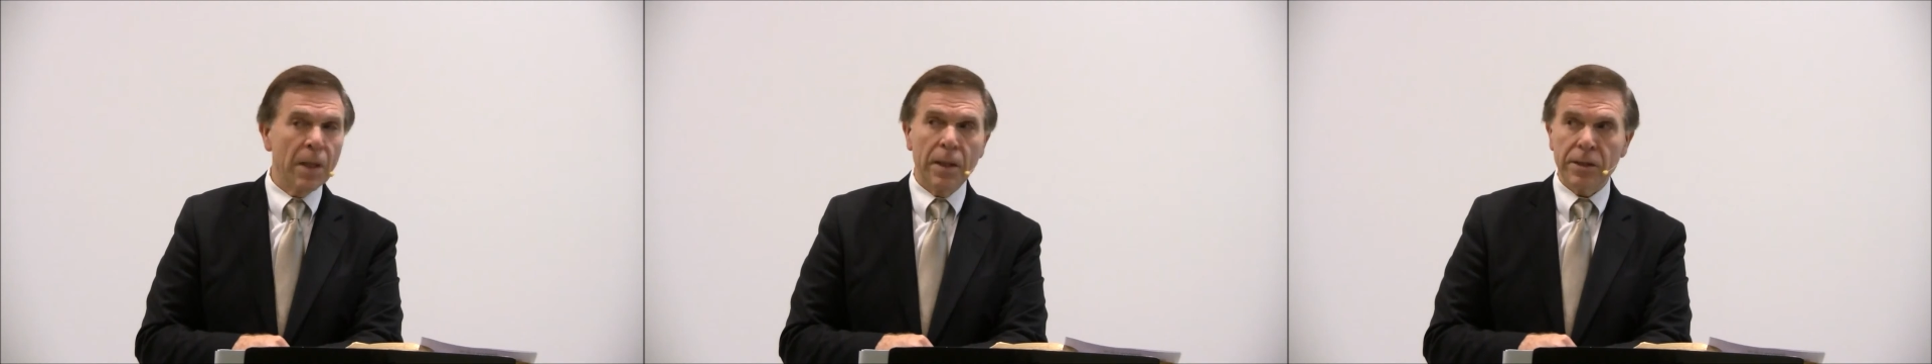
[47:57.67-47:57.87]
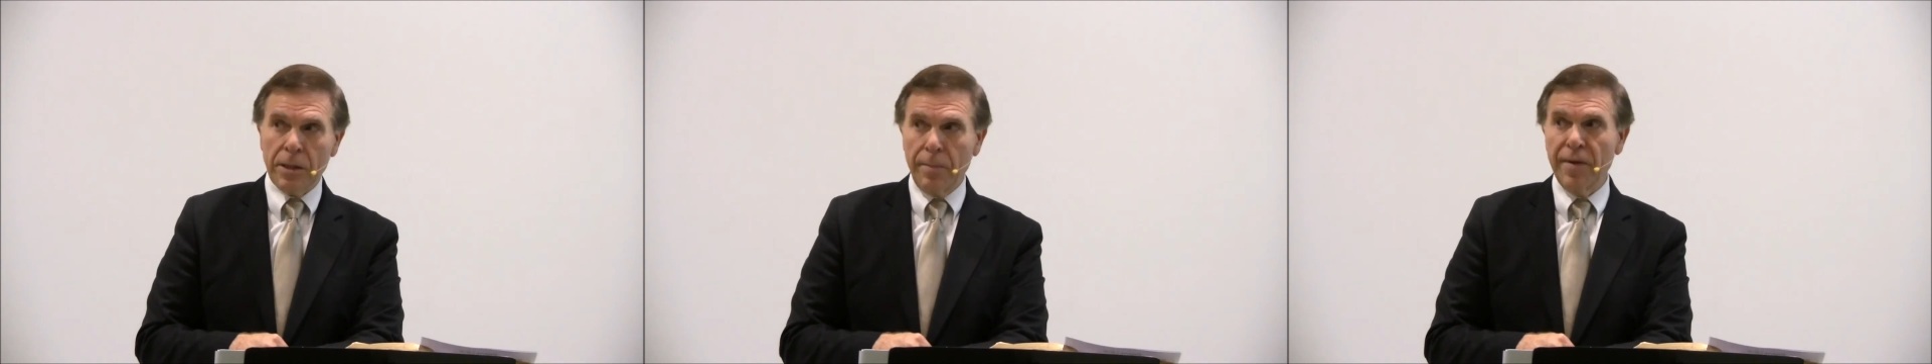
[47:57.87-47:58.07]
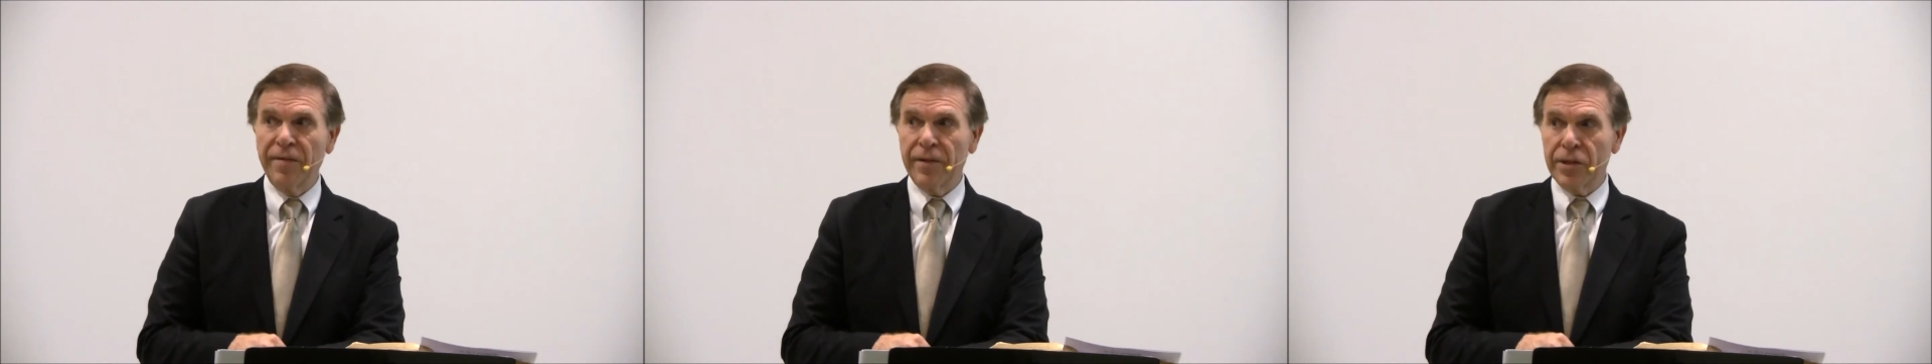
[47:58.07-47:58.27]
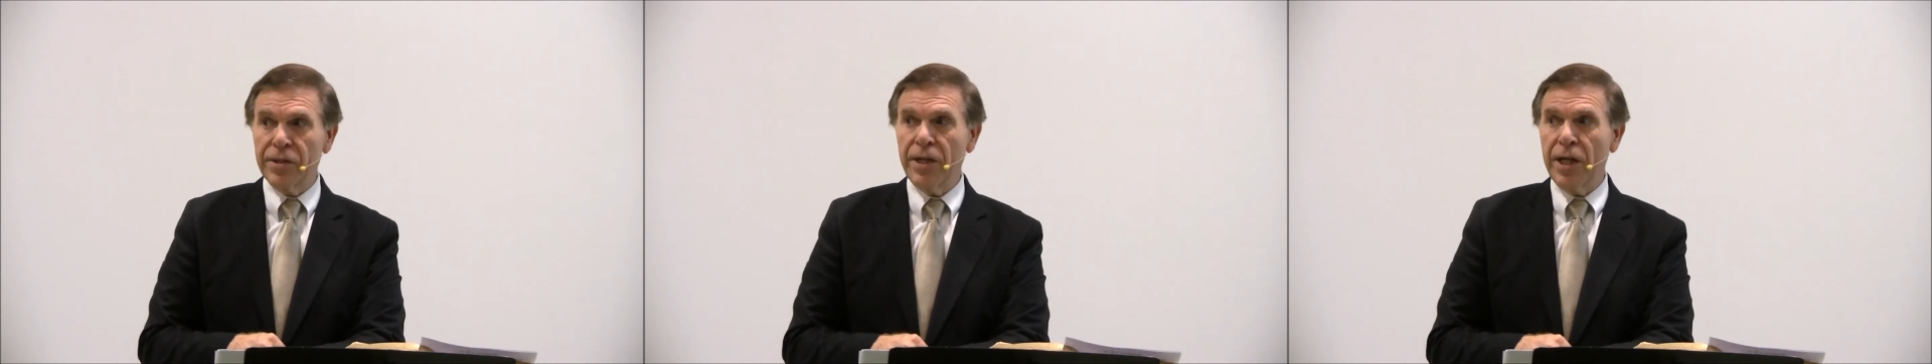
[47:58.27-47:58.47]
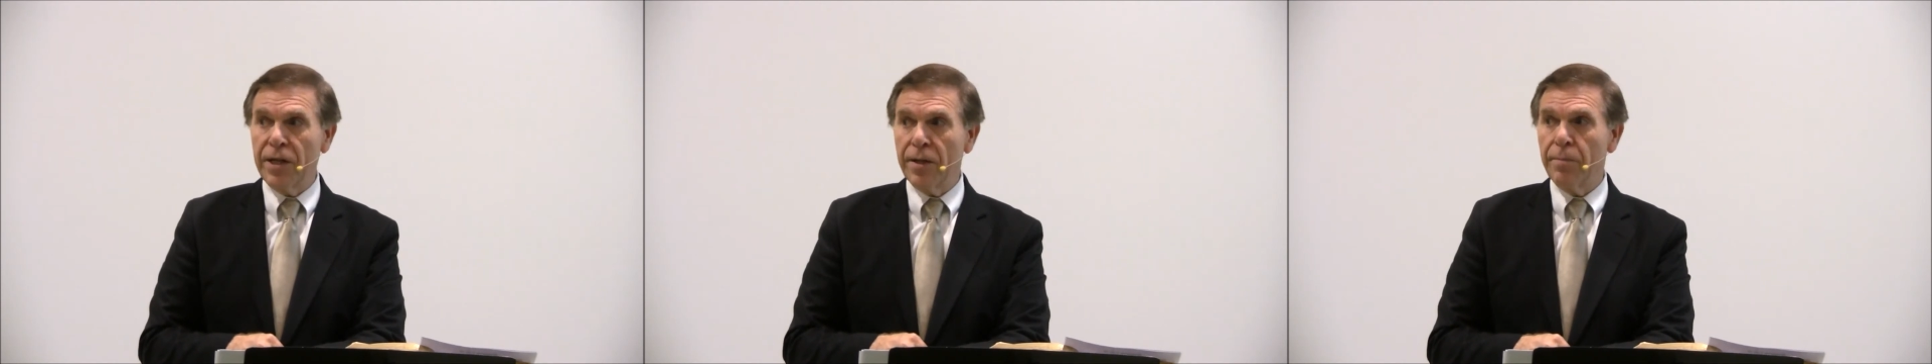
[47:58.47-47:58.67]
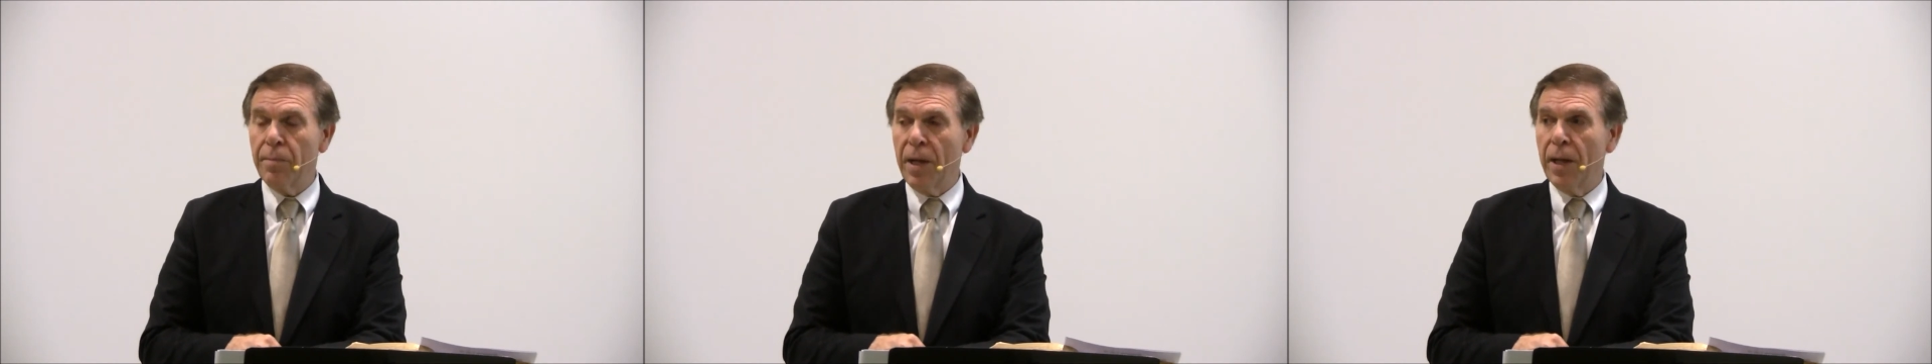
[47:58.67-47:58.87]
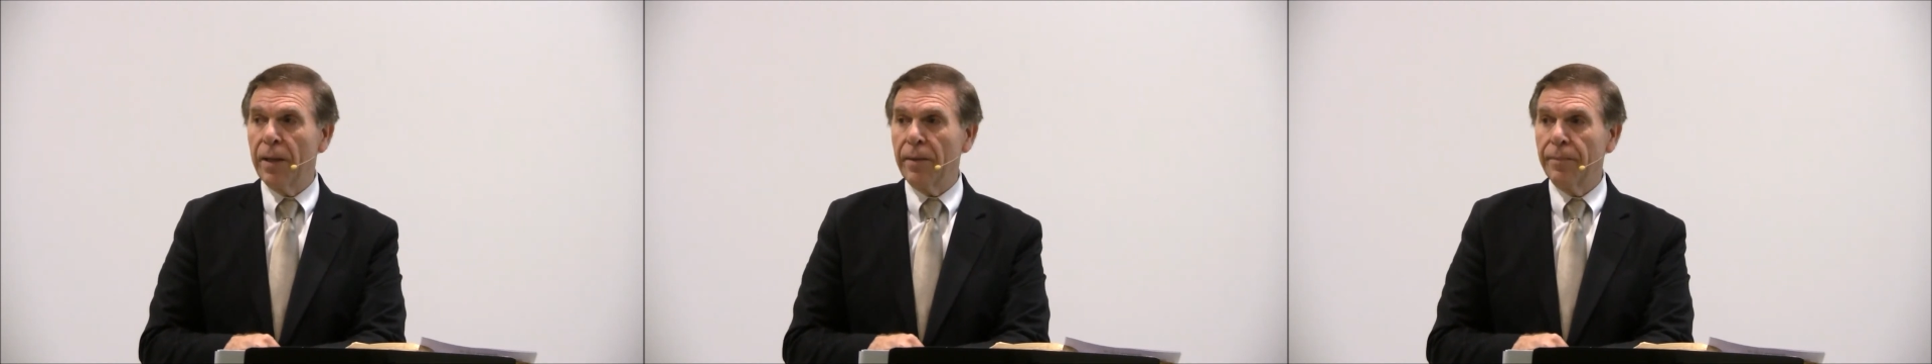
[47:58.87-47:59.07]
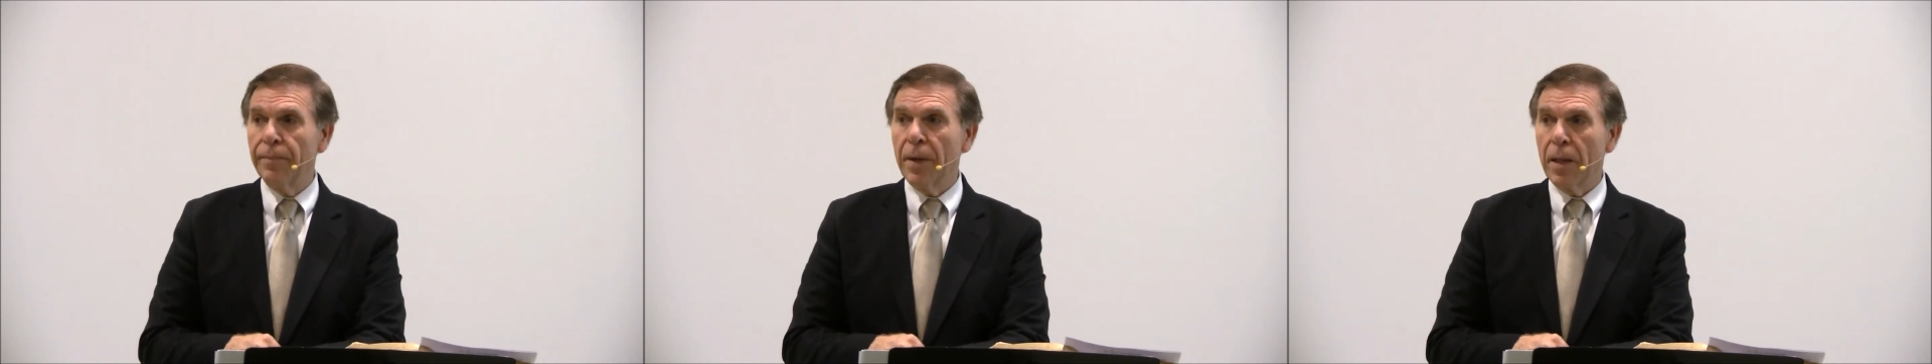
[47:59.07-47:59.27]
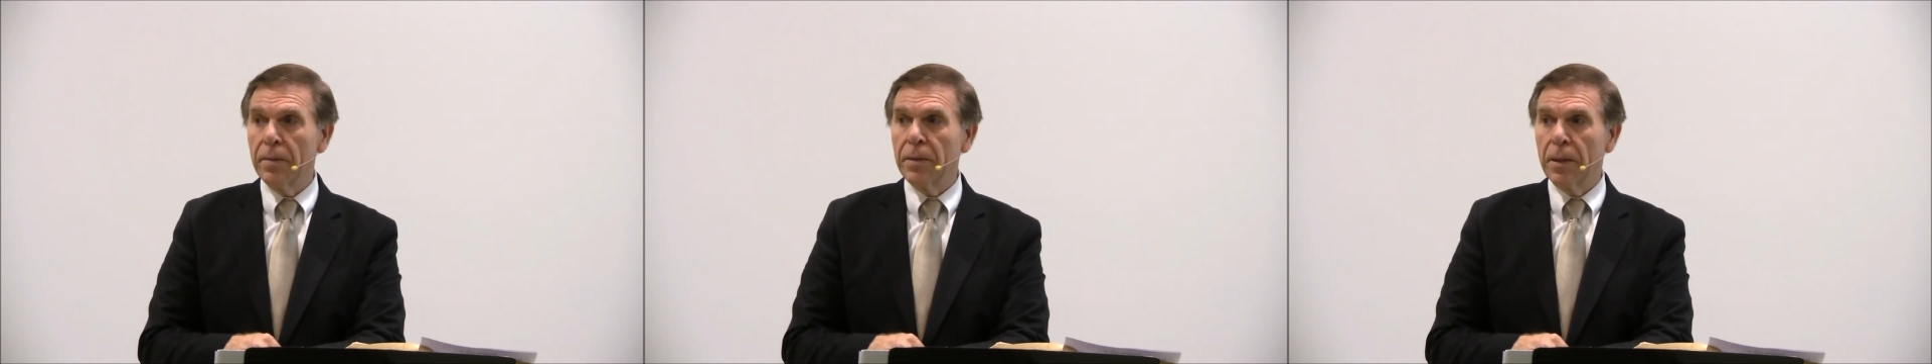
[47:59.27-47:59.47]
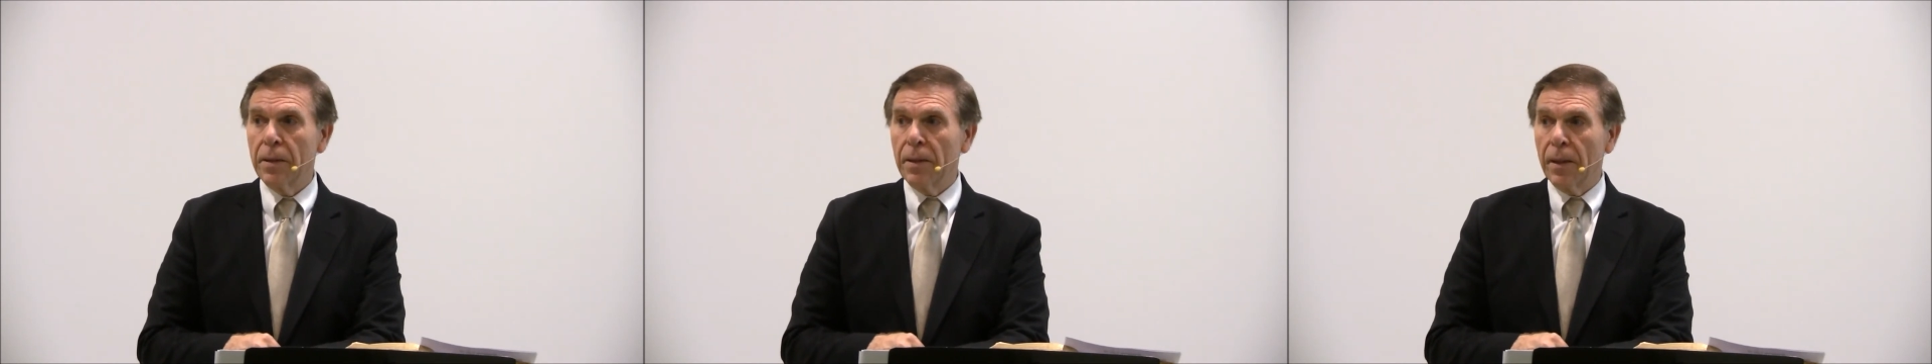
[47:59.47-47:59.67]
Some of us need to admit,
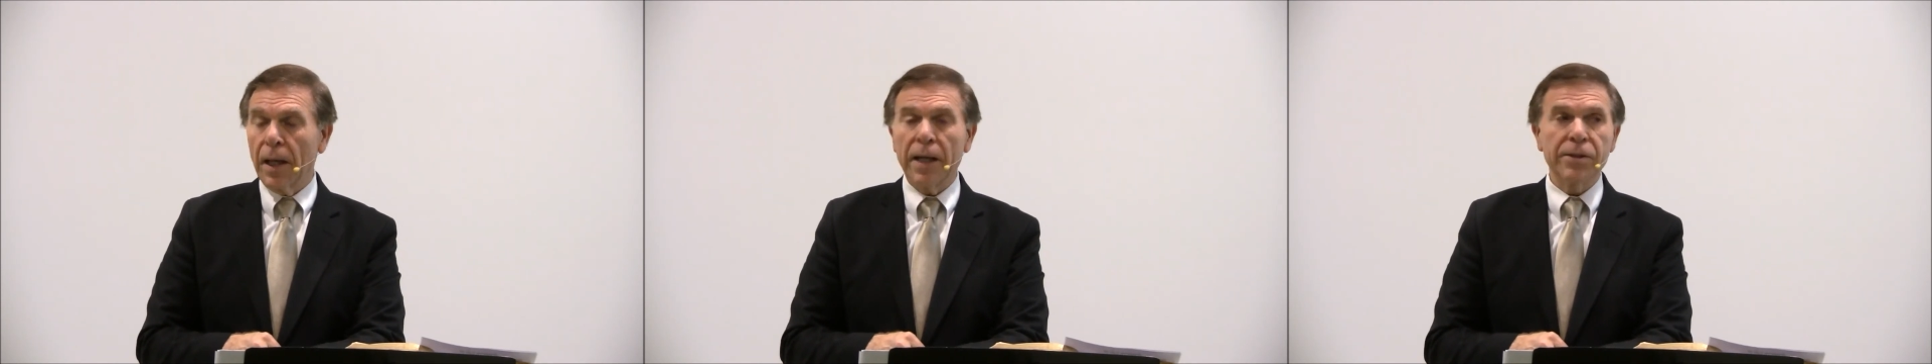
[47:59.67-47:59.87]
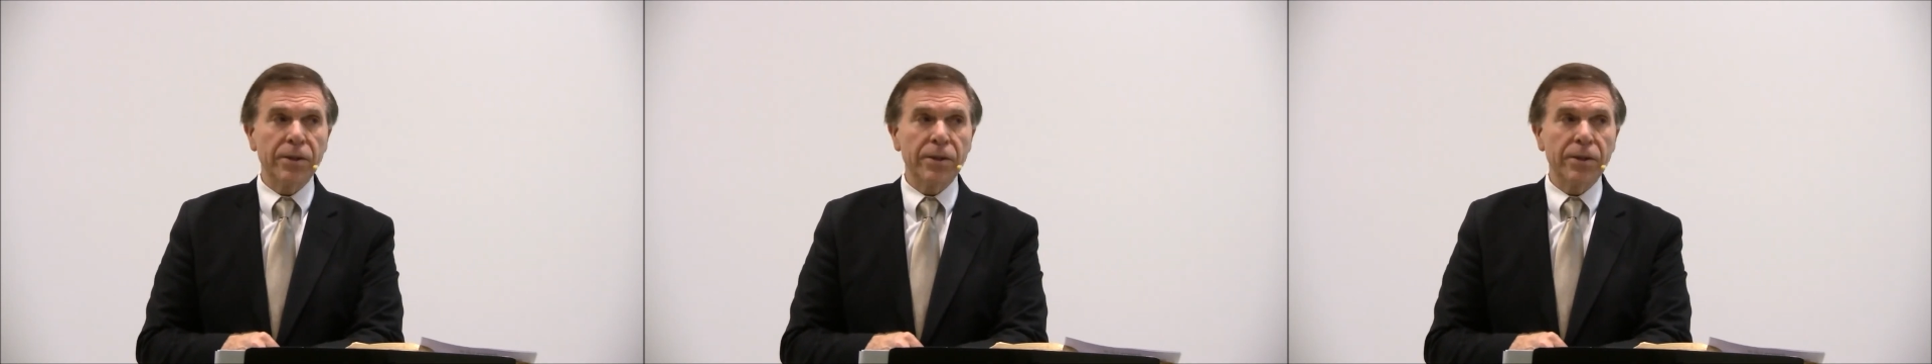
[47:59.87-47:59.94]
I